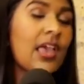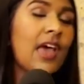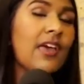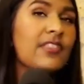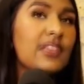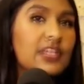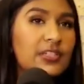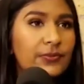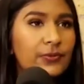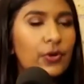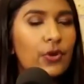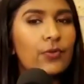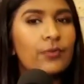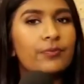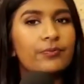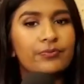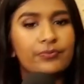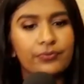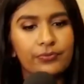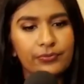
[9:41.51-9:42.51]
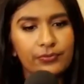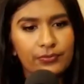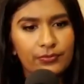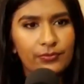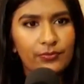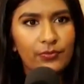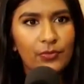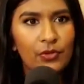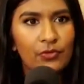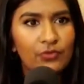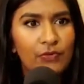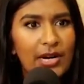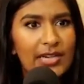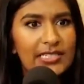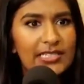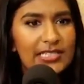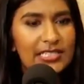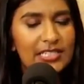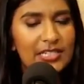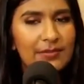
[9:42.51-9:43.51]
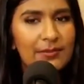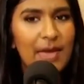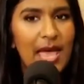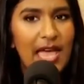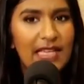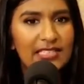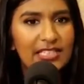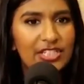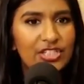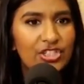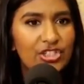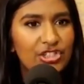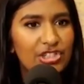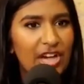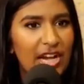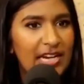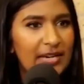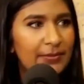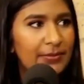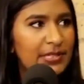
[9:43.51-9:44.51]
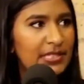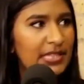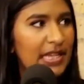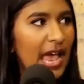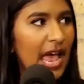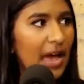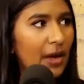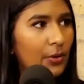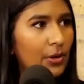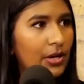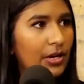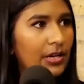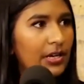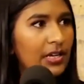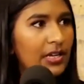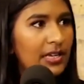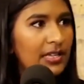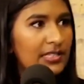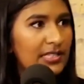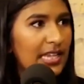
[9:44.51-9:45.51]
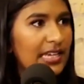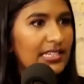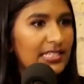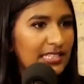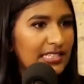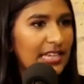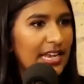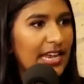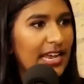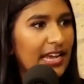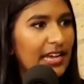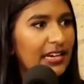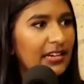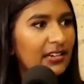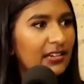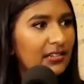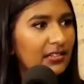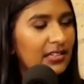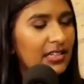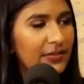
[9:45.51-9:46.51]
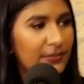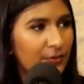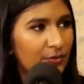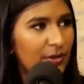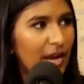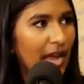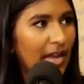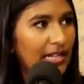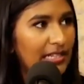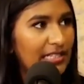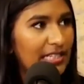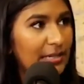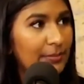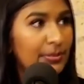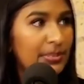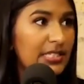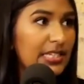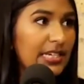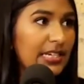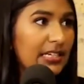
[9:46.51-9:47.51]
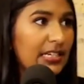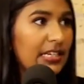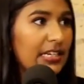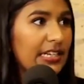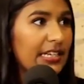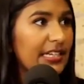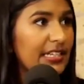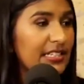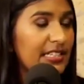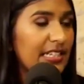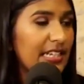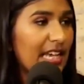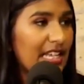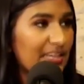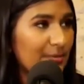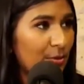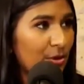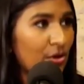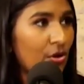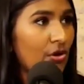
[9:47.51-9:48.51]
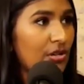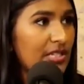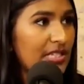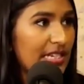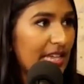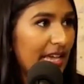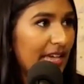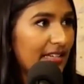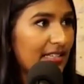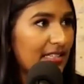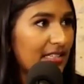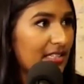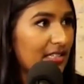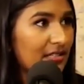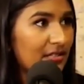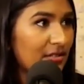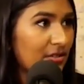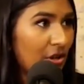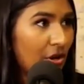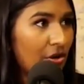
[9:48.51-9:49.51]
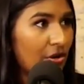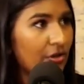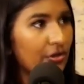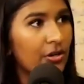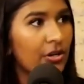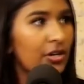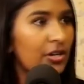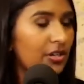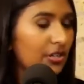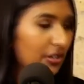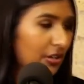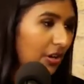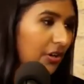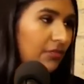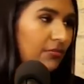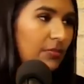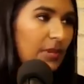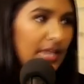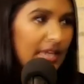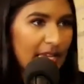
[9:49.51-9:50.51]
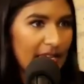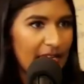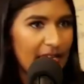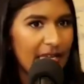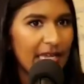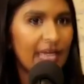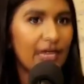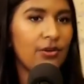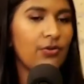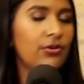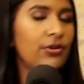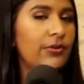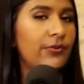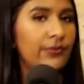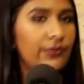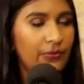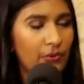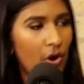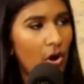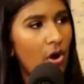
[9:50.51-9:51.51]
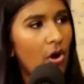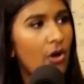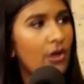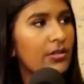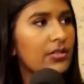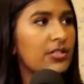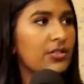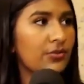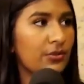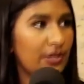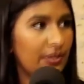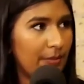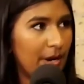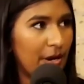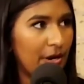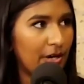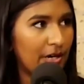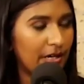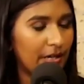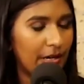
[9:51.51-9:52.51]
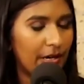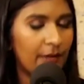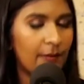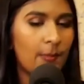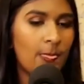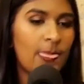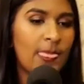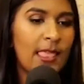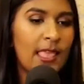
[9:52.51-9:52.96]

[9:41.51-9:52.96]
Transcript: And then you've got racism as it shapes our day-to-day lived reality, particularly in diaspora contexts. So, you know, here or in France or in America.